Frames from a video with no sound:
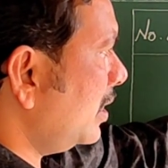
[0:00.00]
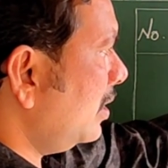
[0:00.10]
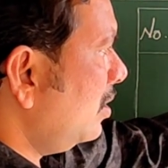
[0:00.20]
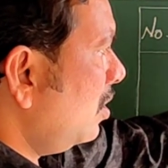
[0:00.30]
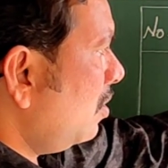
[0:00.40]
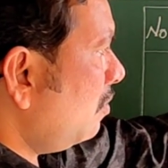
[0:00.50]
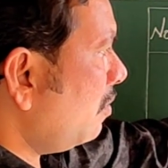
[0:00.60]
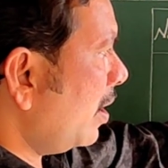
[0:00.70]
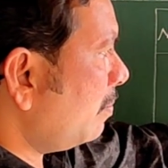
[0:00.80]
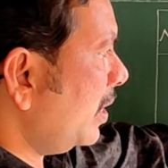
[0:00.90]

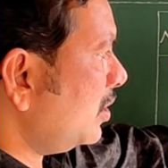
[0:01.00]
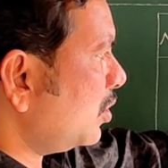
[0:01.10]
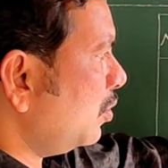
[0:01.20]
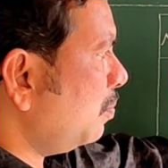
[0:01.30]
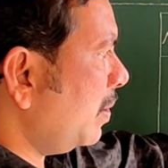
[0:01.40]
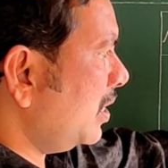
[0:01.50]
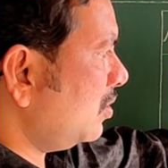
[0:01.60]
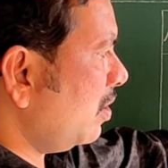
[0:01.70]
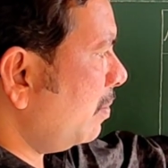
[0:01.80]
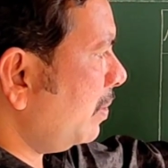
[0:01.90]
1 plus 2
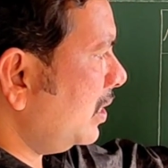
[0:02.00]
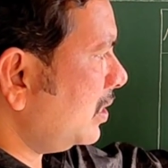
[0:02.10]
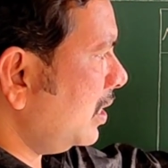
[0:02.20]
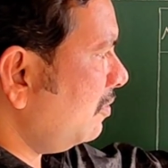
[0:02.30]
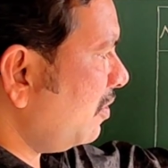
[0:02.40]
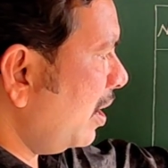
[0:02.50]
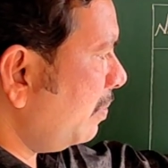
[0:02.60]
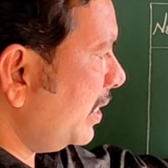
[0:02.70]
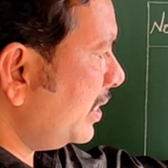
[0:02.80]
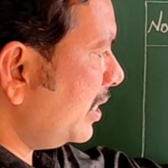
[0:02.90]
plus 1 plus
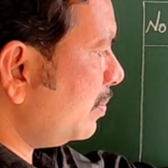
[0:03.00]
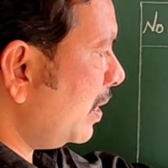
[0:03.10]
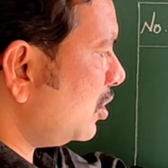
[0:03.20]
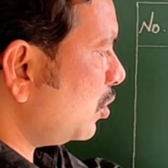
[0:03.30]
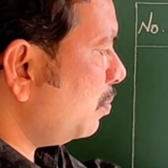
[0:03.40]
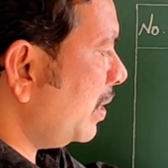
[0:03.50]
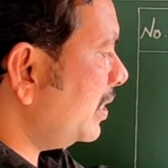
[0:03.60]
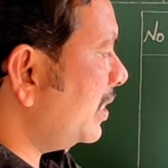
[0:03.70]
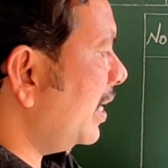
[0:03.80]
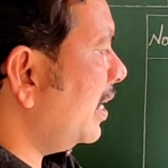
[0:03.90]
5 plus 6 plus 2
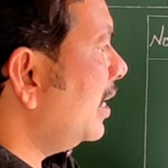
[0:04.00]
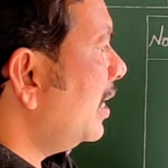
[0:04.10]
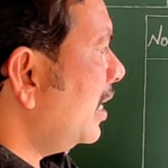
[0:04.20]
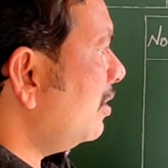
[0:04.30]
plus 3.